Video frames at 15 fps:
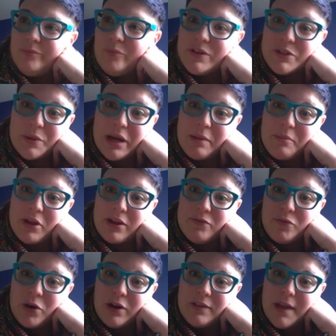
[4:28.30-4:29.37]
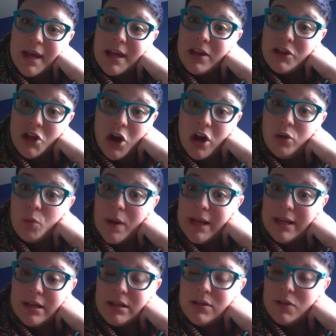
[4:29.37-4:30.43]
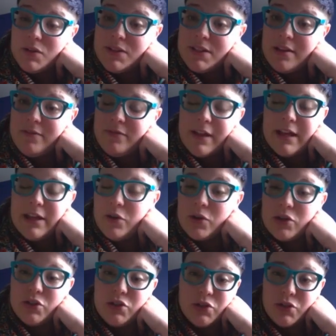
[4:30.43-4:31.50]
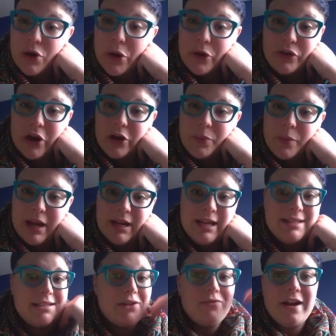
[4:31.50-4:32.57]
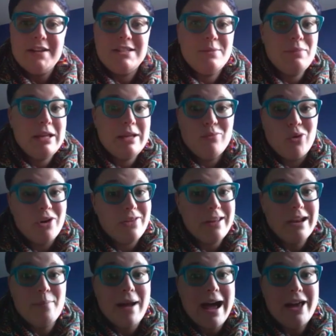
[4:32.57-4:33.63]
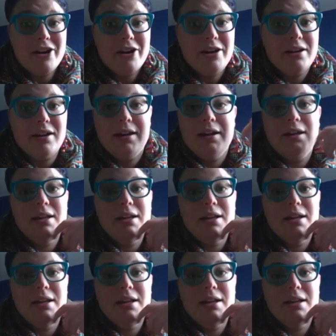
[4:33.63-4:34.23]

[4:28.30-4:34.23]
what's the word I'm looking for? Like, yarn weight inclusive. It's like, you can choose your own yarn weight. It's a recipe more than a pattern.